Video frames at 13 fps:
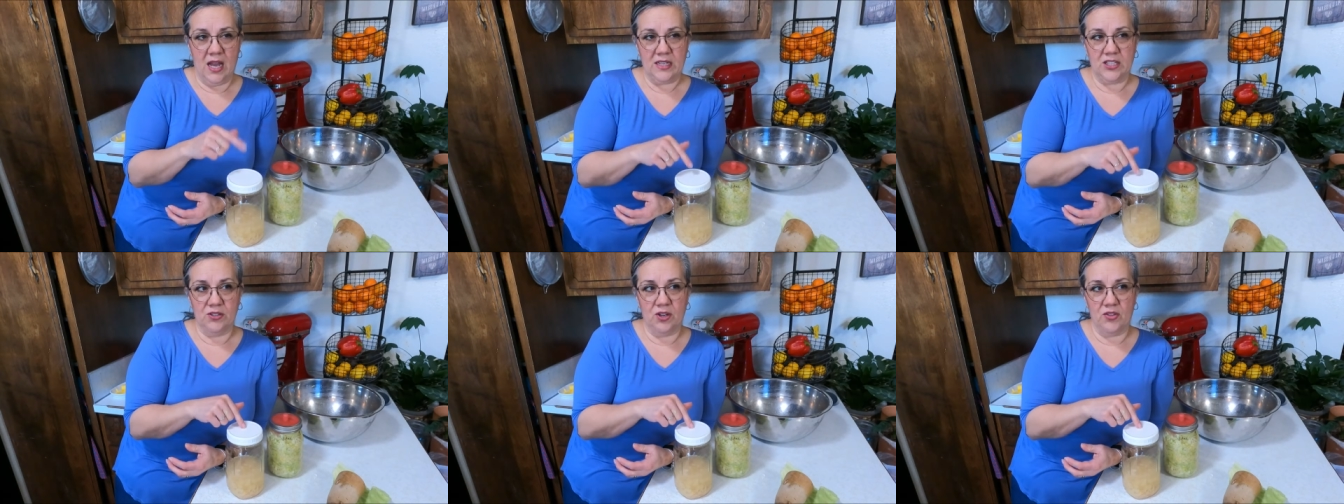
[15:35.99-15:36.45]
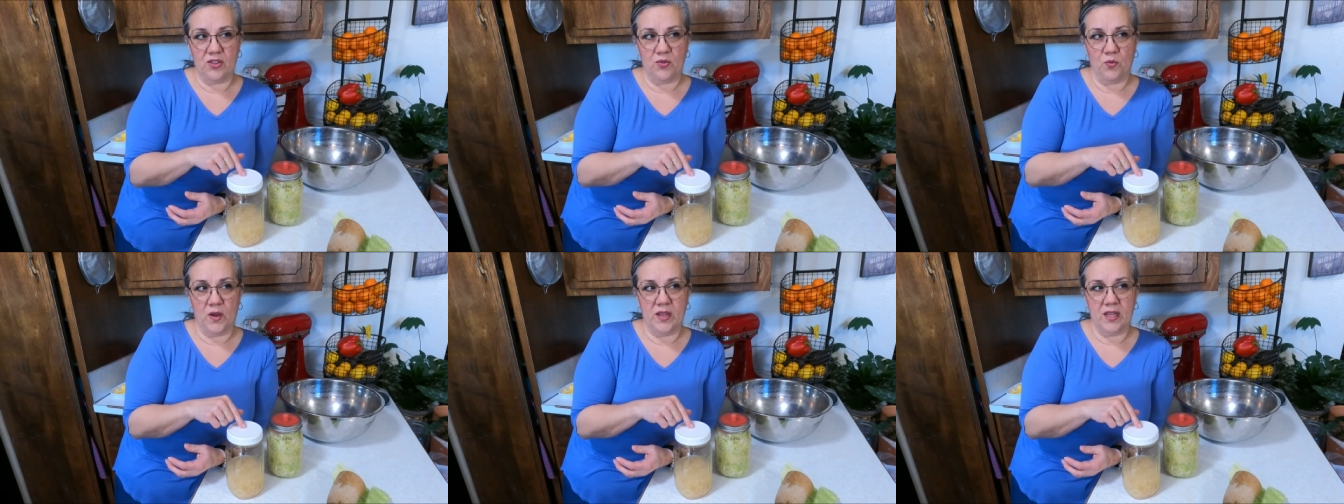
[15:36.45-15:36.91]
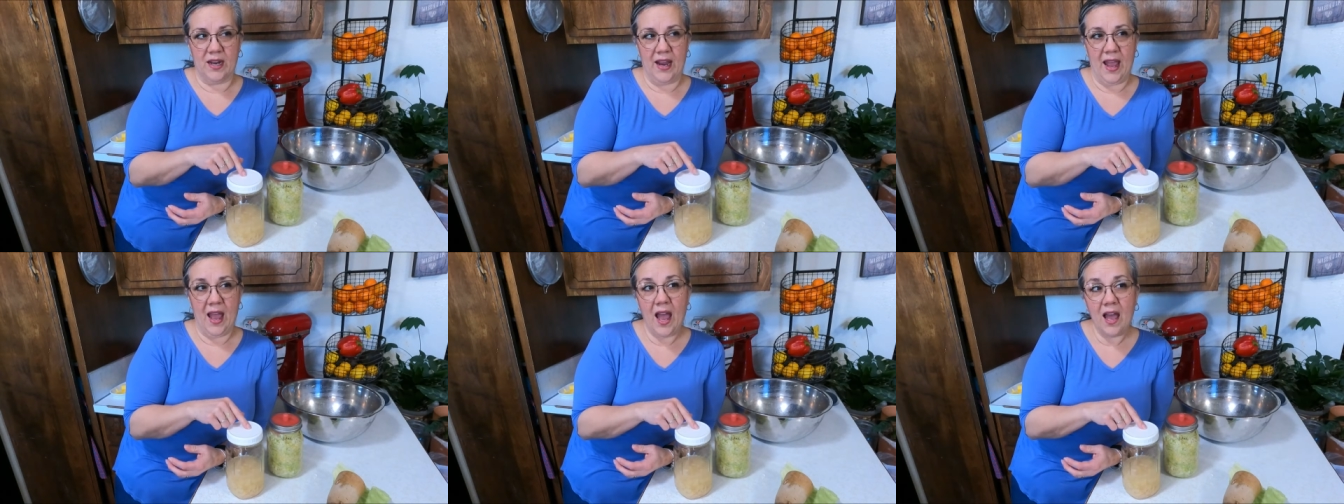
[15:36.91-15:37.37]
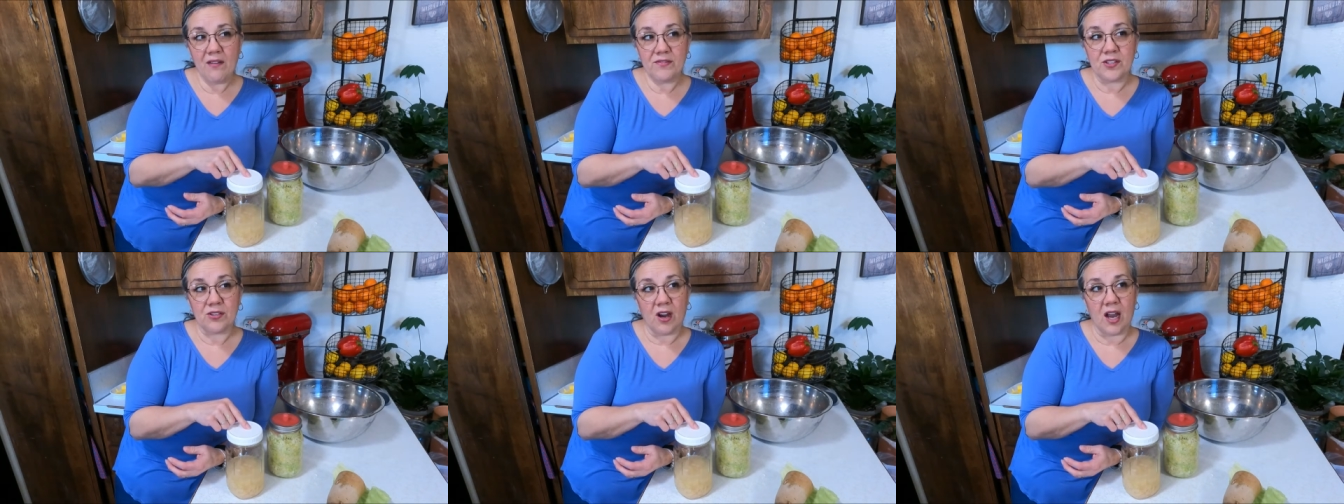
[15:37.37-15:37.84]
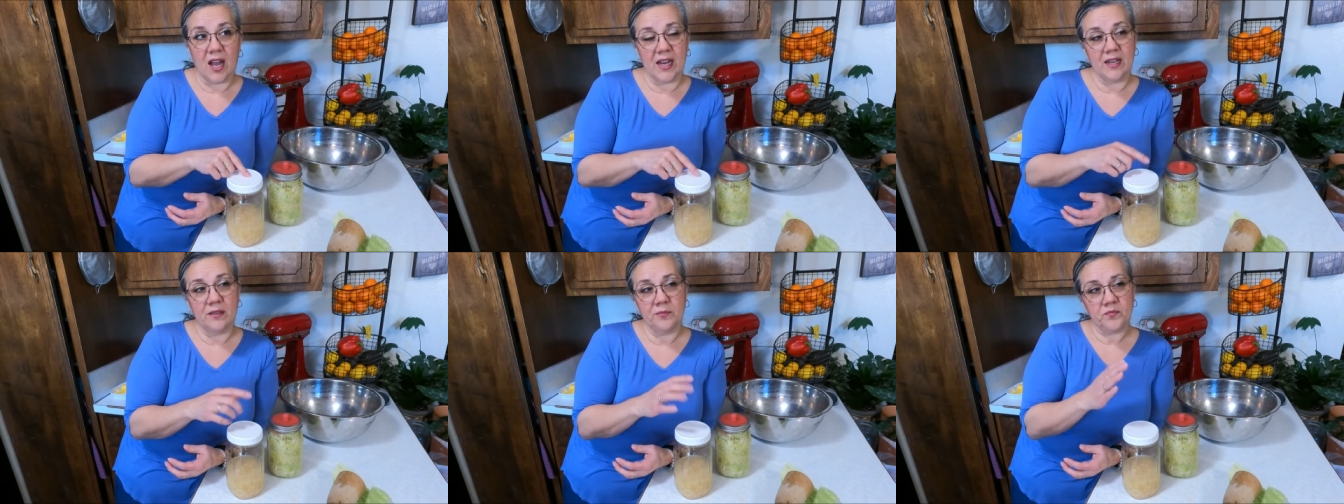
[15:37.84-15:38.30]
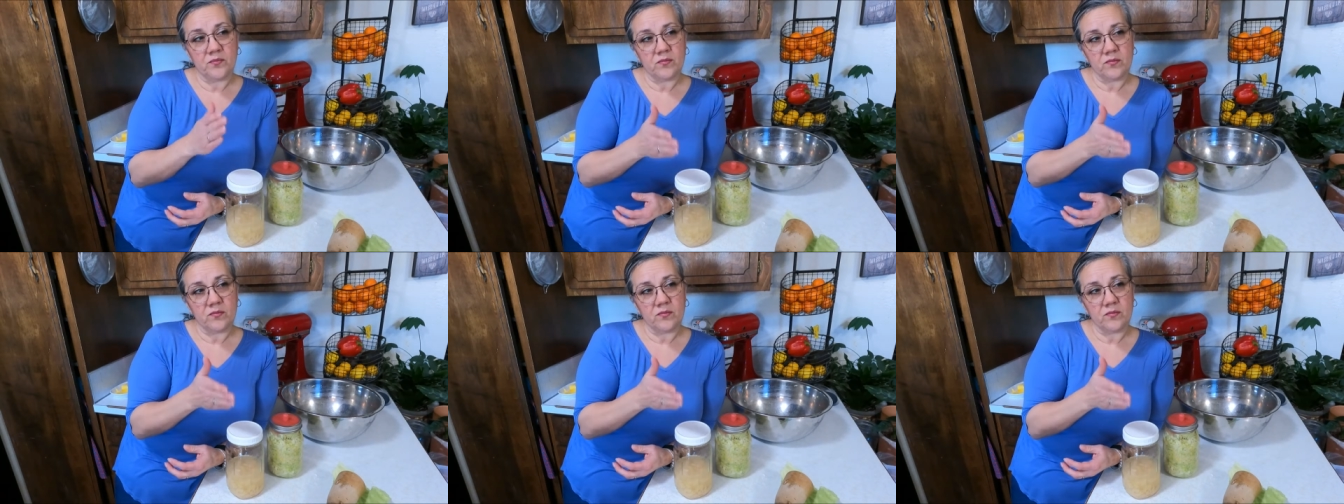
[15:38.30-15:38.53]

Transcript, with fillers: I do know that the one that I have tried